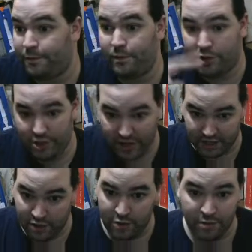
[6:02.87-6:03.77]
she
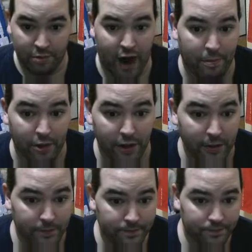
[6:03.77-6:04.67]
doesn't use them properly.
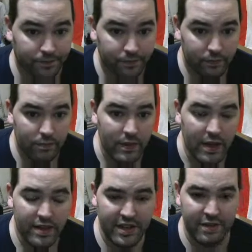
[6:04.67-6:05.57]

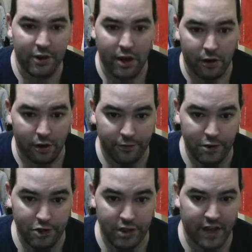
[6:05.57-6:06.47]
Diva, her
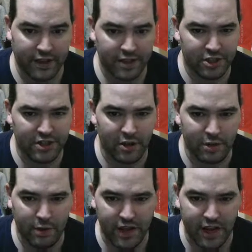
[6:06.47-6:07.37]
fusion, I think she's the only
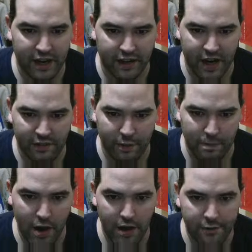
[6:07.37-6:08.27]
one getting a kind of a
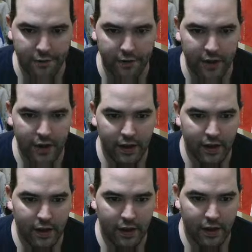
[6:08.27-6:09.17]
buff.
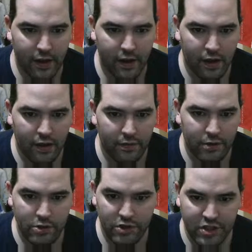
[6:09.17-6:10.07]

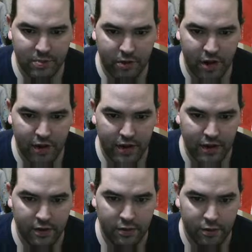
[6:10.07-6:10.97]
Fusion spread
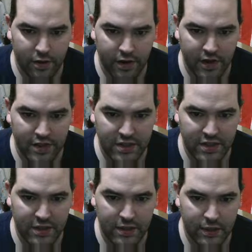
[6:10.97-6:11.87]

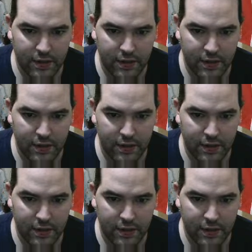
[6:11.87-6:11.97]
increased.